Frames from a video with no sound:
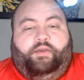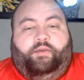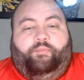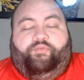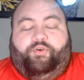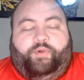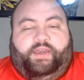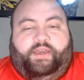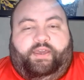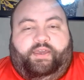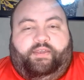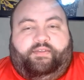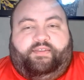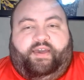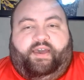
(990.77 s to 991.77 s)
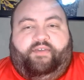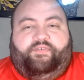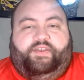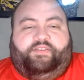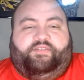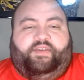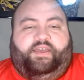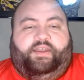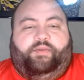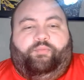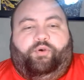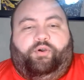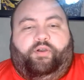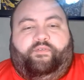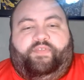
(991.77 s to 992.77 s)
Before we dive into any
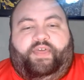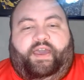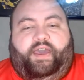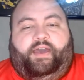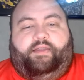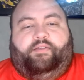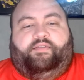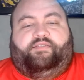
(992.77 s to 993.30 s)
more of that,